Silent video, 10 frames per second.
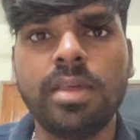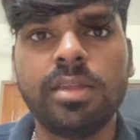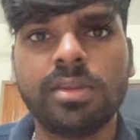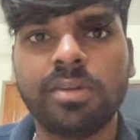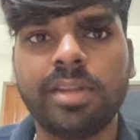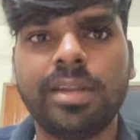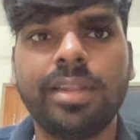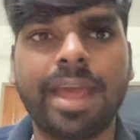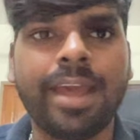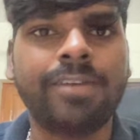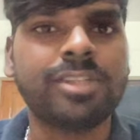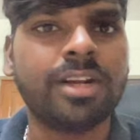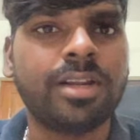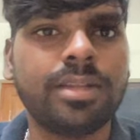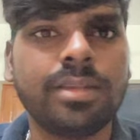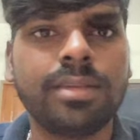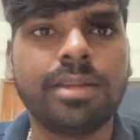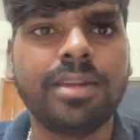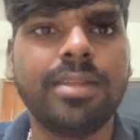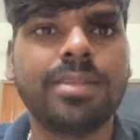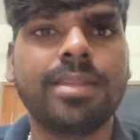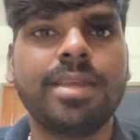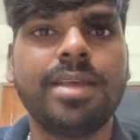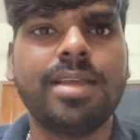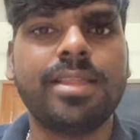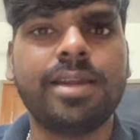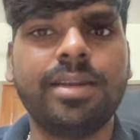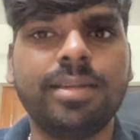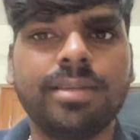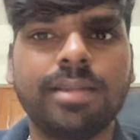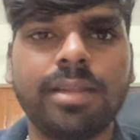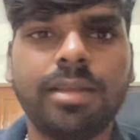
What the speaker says: So that I have started this series that is